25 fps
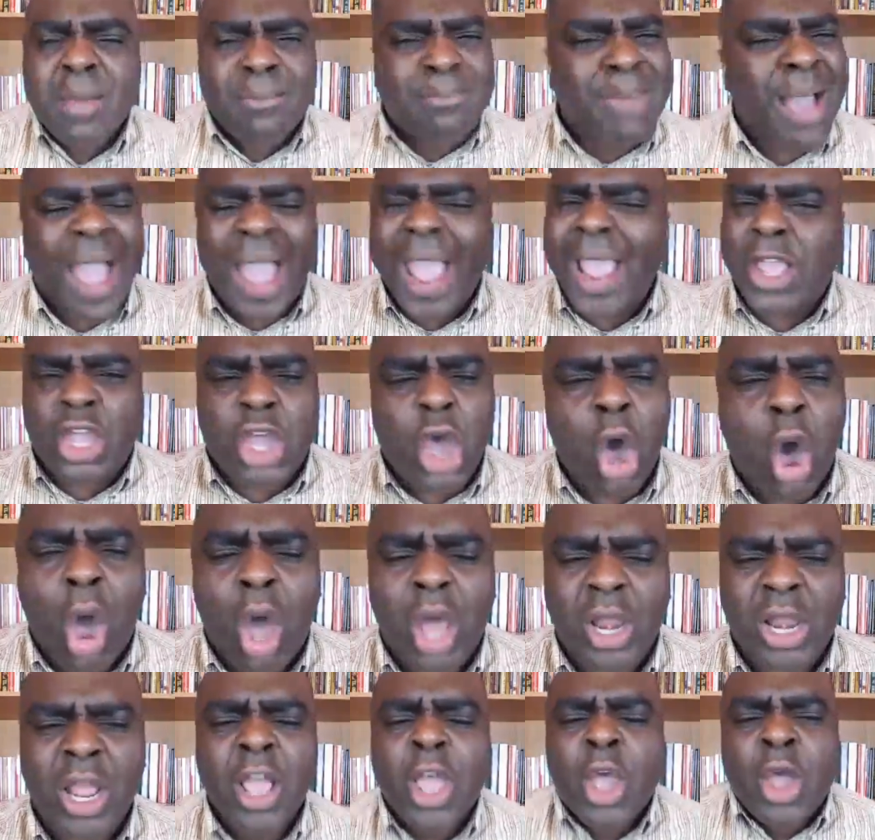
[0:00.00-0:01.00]
My
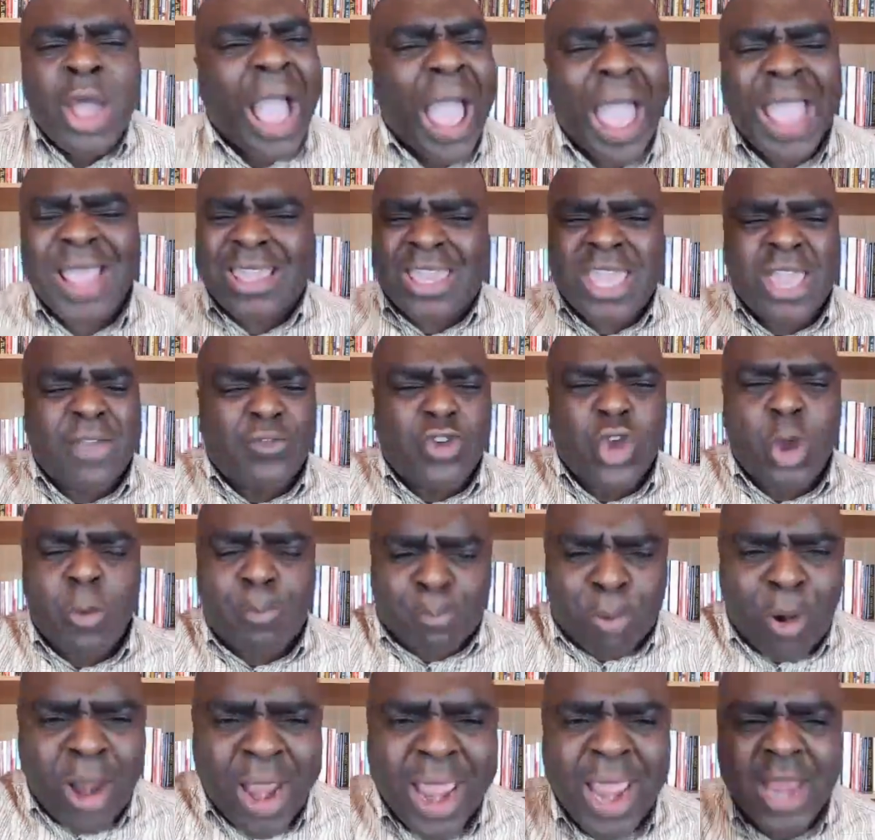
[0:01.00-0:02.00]
God, I give you
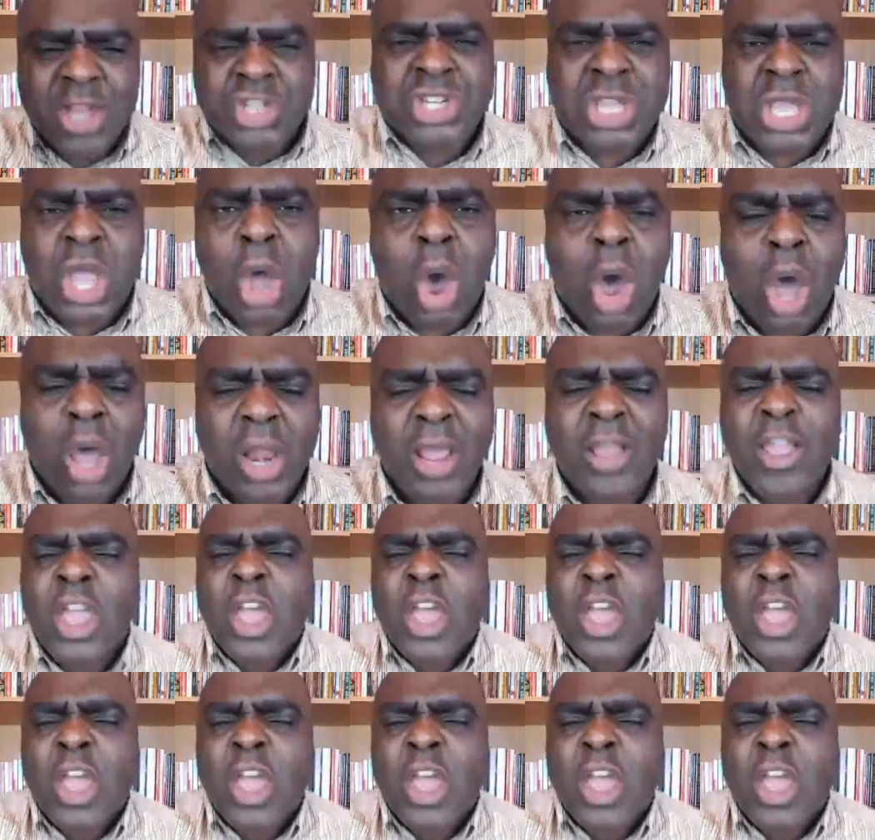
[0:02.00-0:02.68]
praise, God,